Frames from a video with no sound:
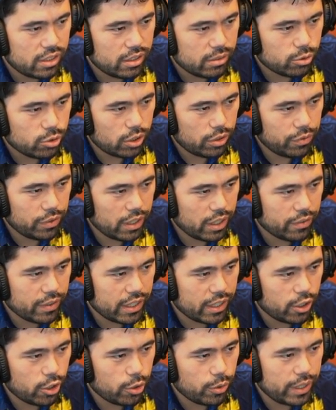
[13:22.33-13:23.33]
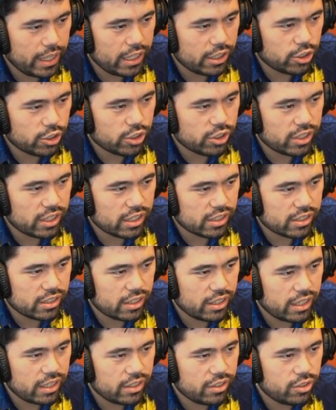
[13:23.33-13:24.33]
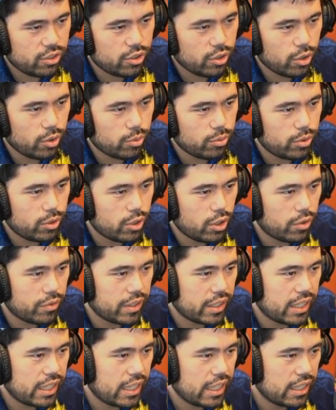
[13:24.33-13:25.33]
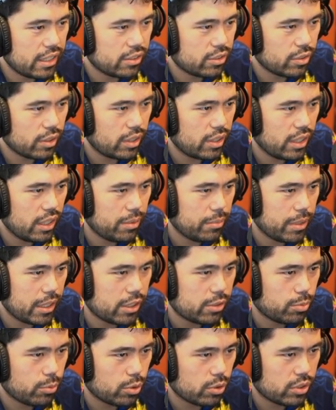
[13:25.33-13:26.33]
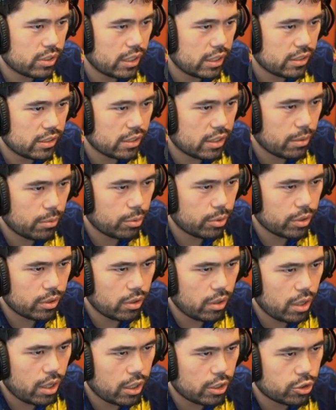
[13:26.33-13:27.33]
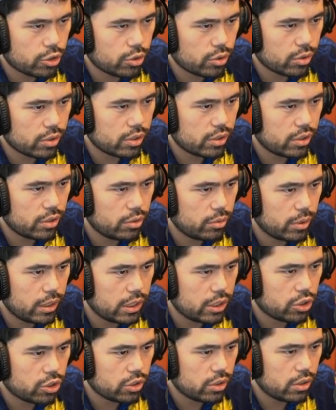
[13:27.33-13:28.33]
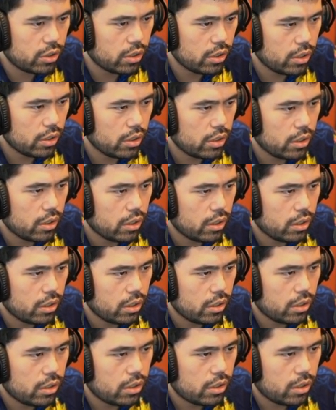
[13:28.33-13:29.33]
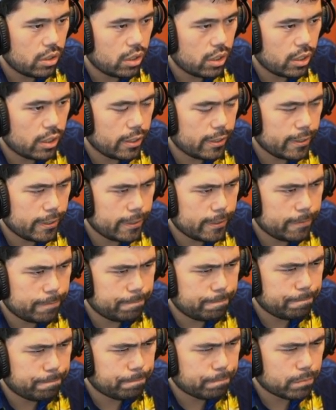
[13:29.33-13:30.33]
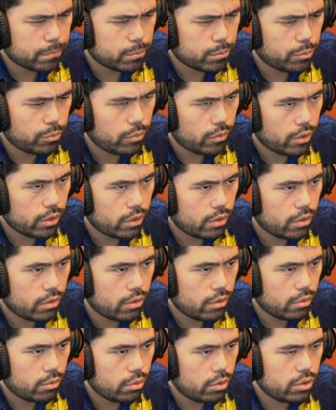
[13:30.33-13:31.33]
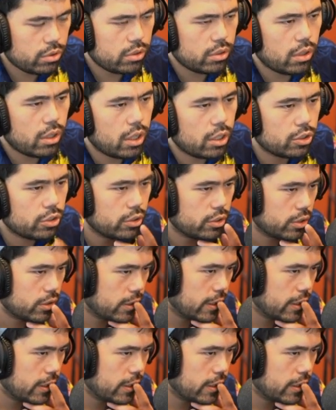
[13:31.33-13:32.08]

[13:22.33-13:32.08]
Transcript: Trying to figure out if I can go h6. I don't know if I can, so I think it makes more sense to come up with a logical continuation. What is a logical?